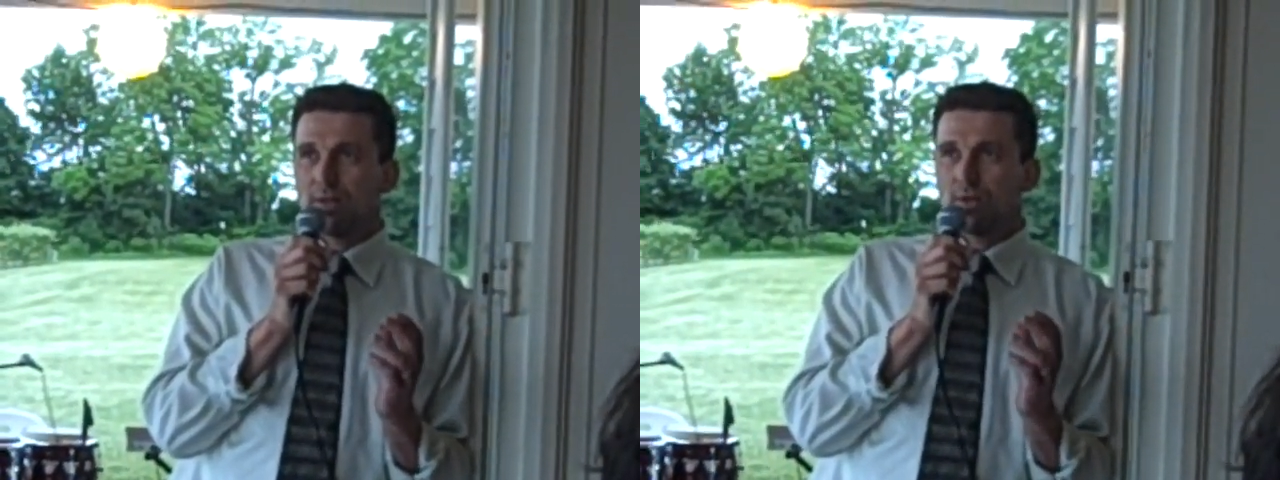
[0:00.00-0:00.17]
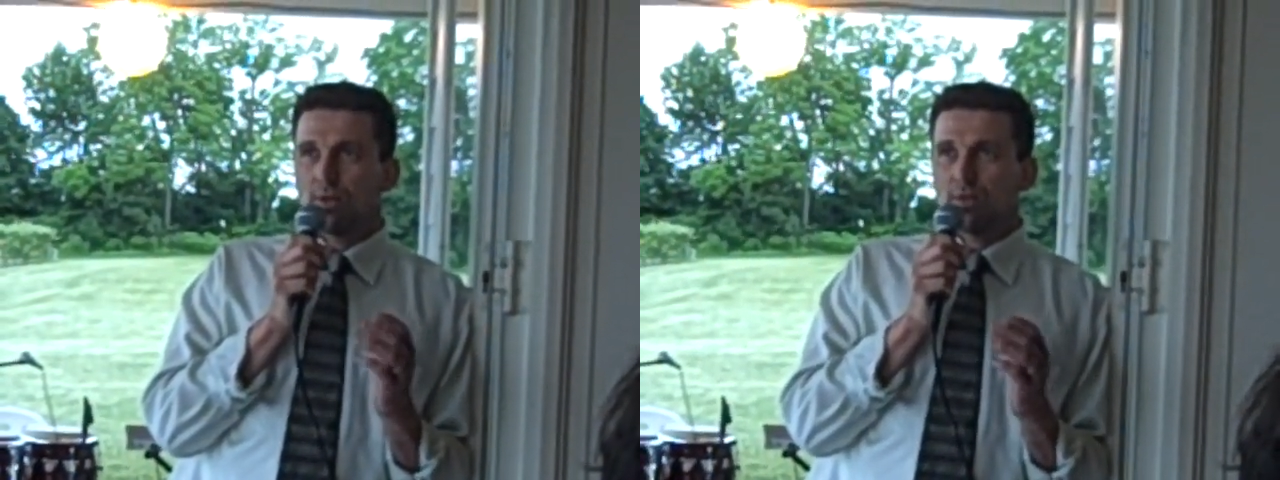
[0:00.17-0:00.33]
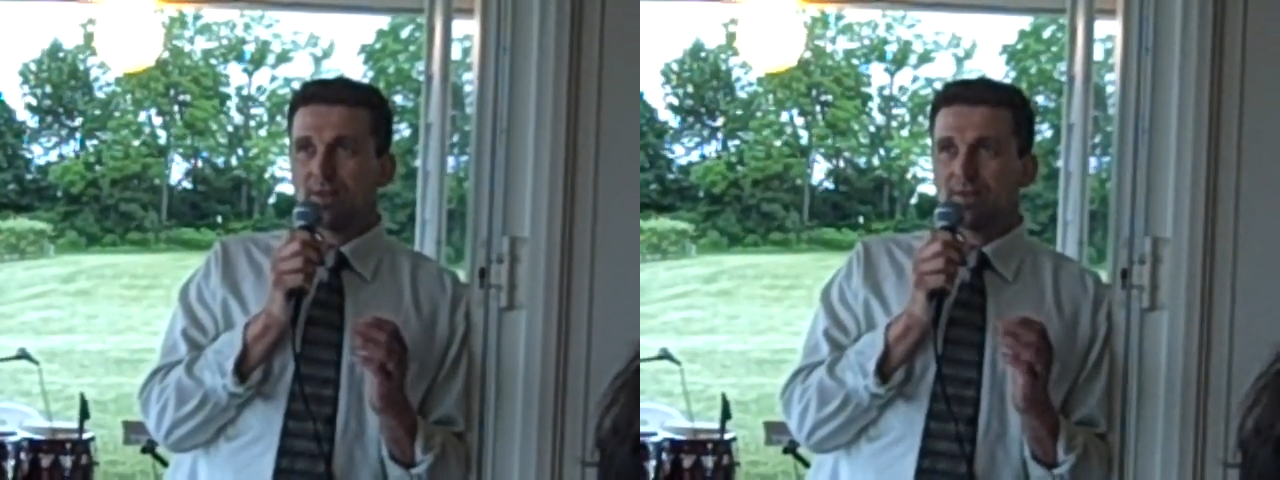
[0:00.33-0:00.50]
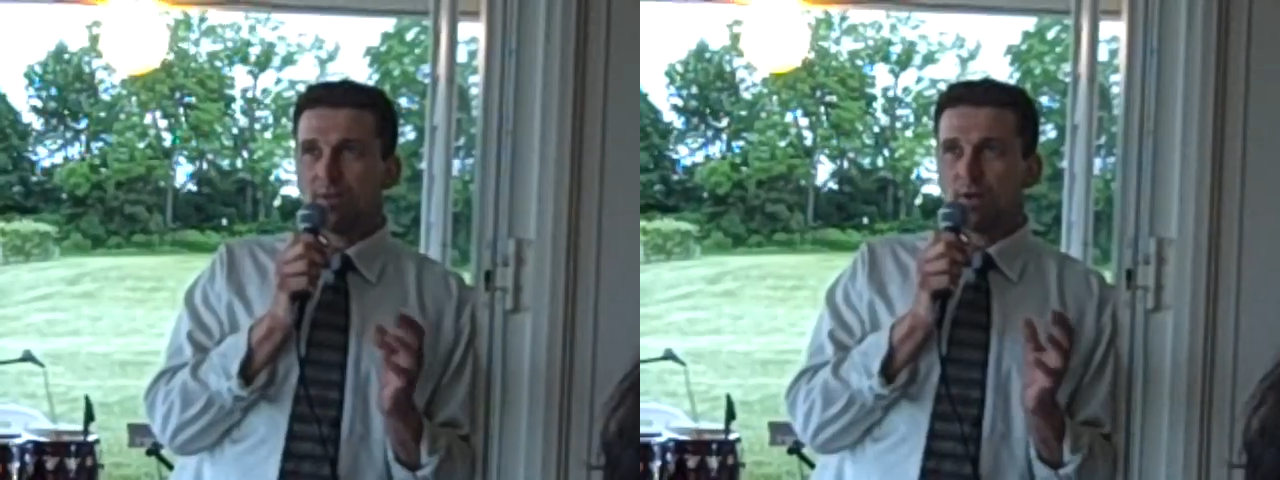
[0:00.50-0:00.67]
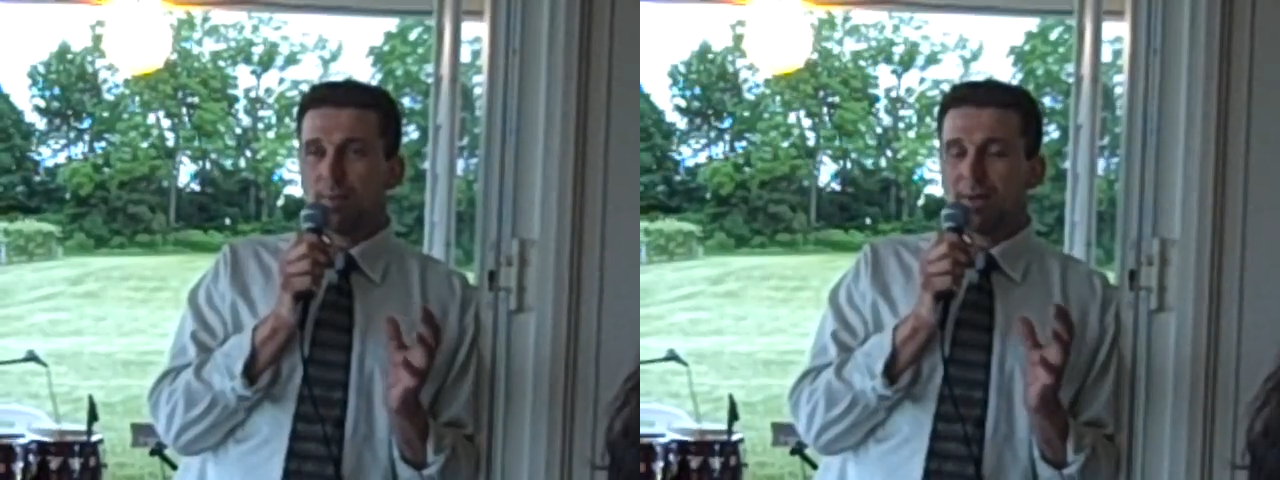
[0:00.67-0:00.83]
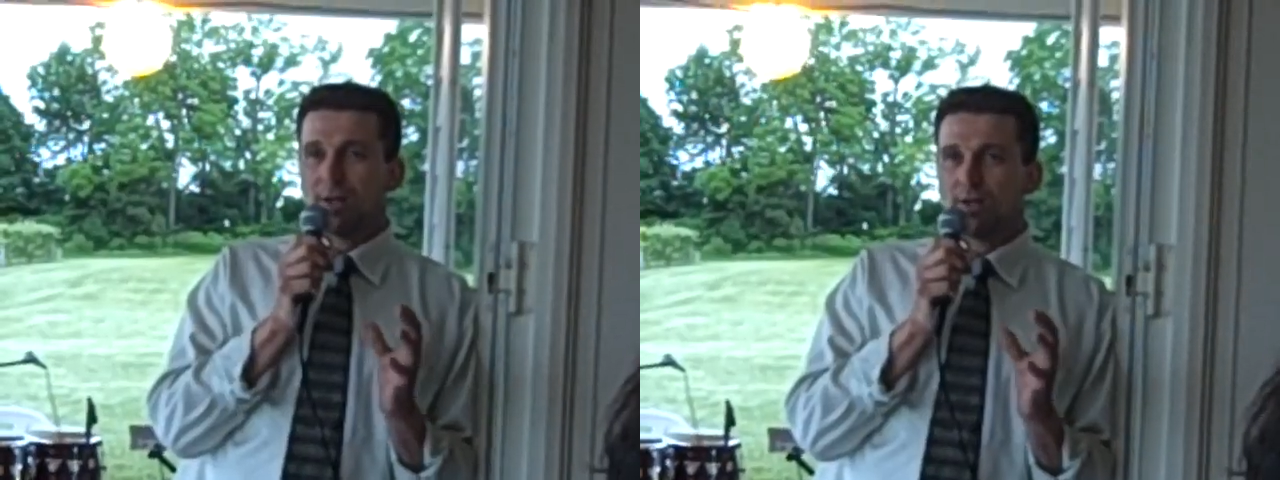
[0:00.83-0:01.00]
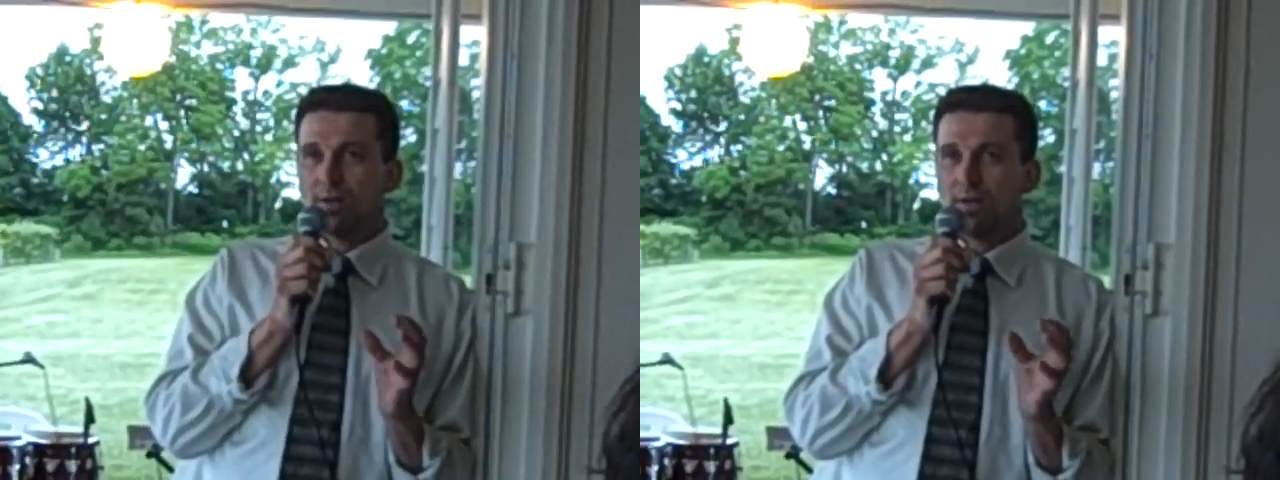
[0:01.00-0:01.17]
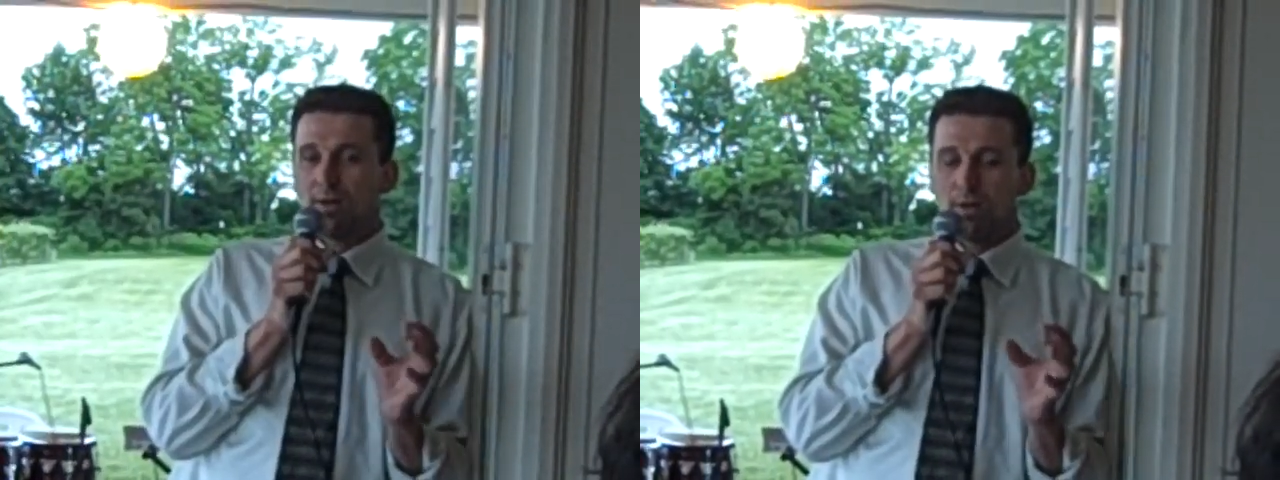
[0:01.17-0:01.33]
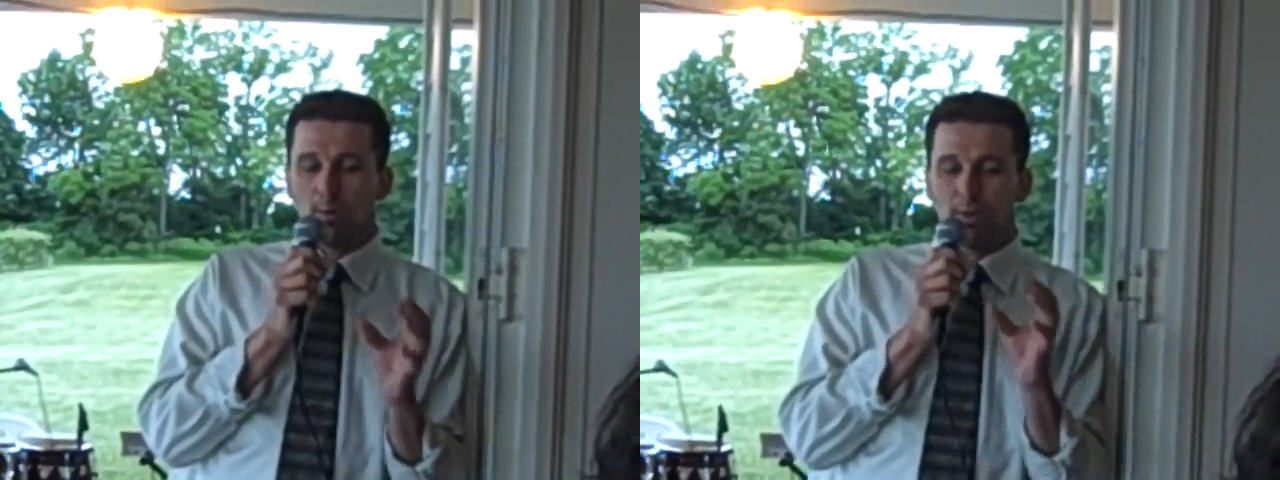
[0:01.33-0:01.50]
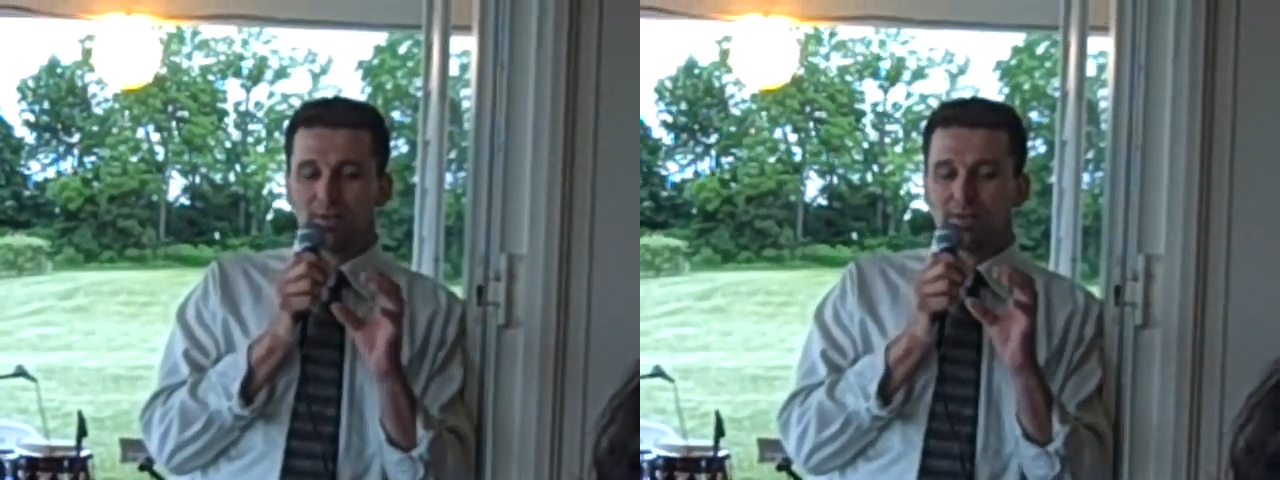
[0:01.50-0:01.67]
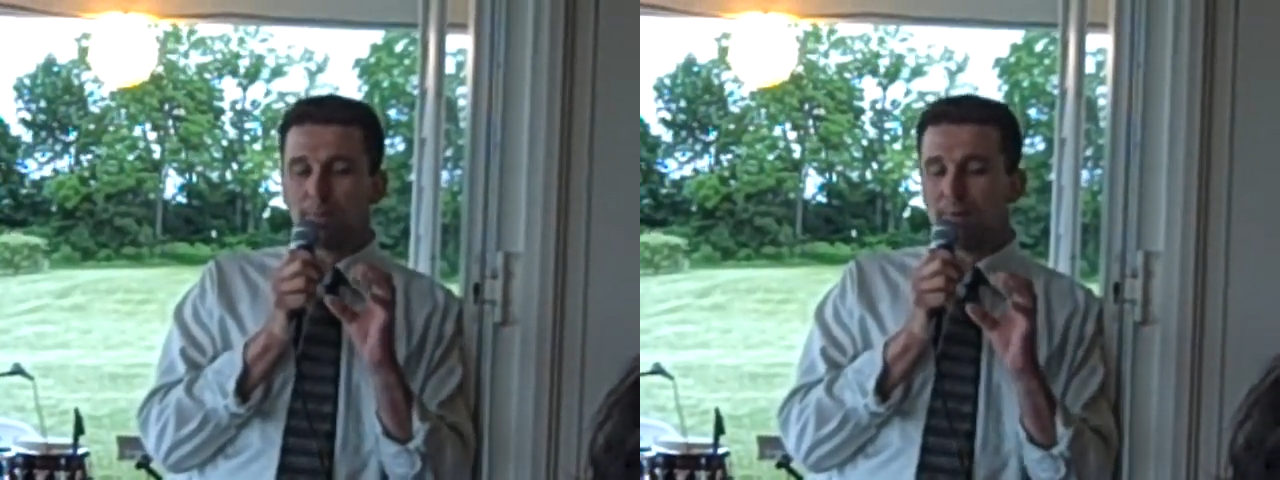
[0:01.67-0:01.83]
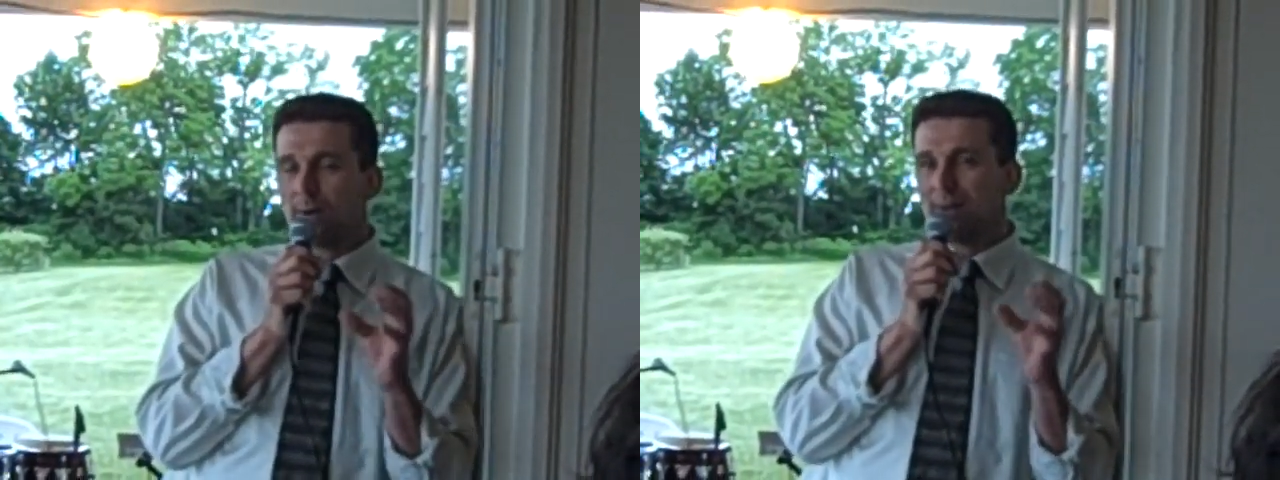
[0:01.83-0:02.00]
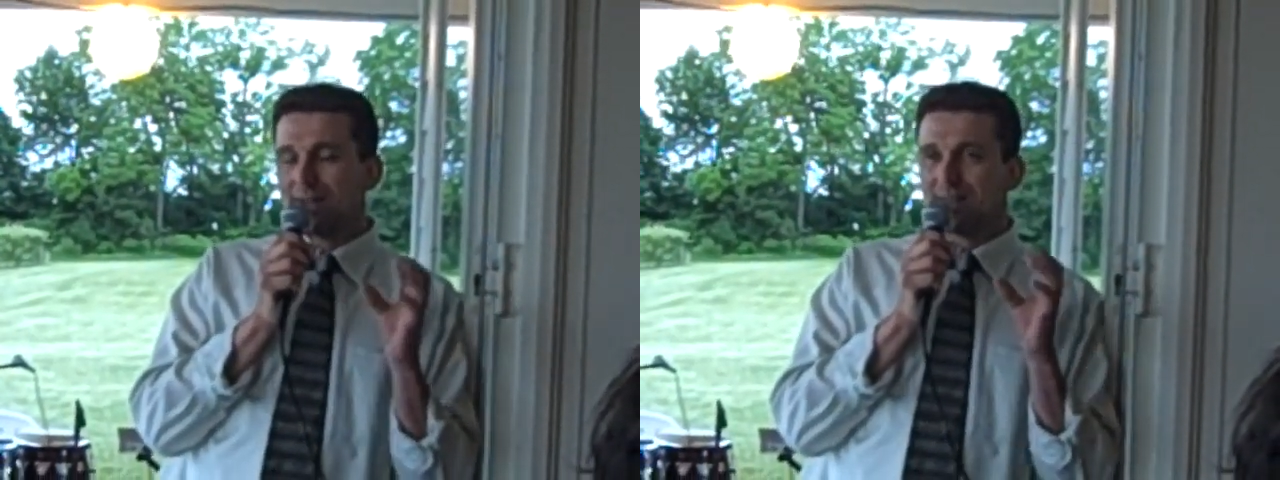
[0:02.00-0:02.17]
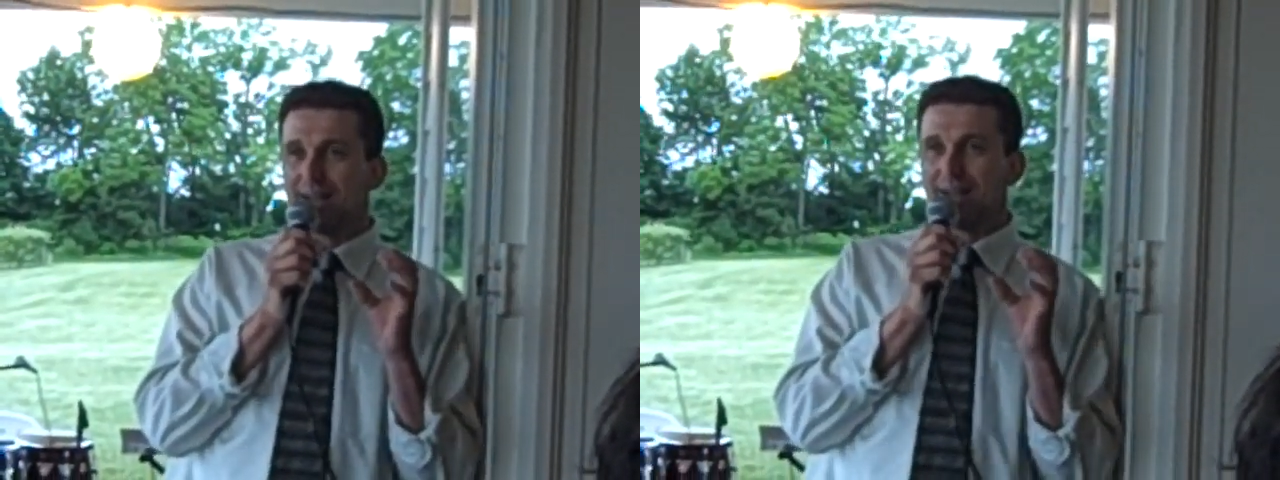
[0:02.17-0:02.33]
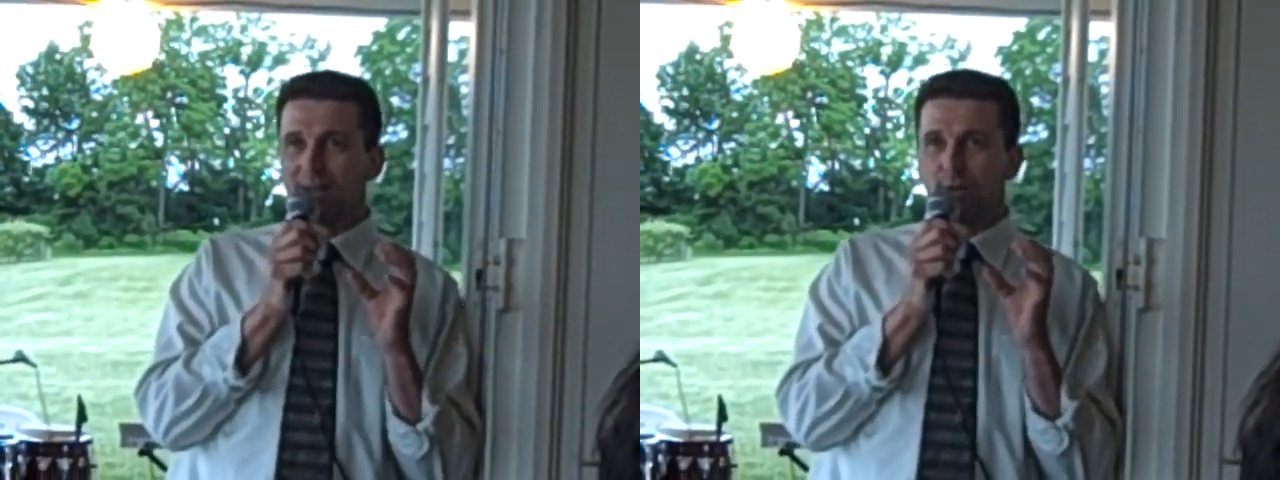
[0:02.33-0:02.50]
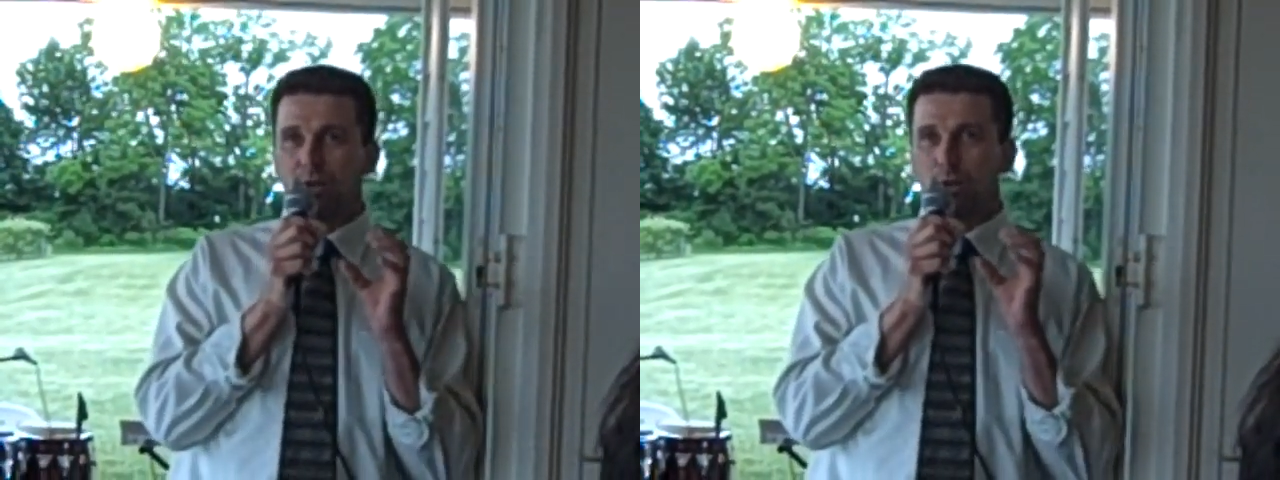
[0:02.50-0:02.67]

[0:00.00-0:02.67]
you just have to imagine, once the berry is healthy,